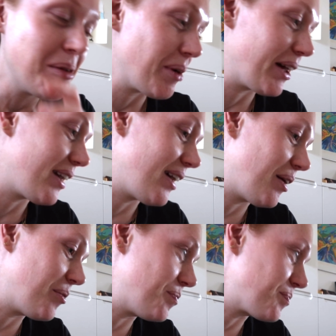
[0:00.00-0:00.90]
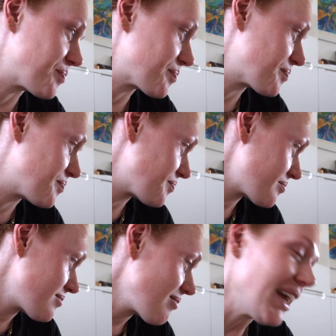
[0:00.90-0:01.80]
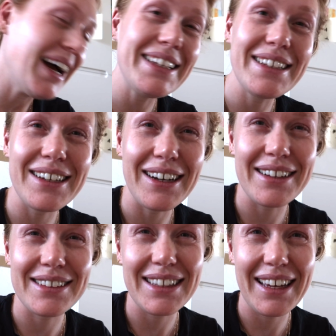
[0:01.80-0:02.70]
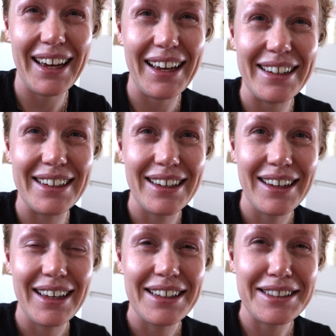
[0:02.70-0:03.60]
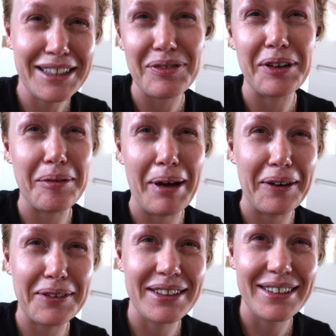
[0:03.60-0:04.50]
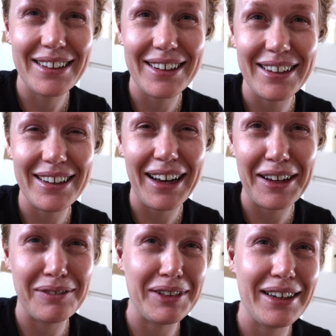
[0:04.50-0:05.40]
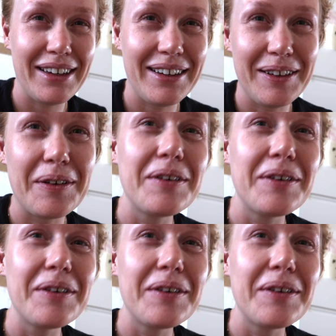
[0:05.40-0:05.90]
But I did cut a significant amount out of the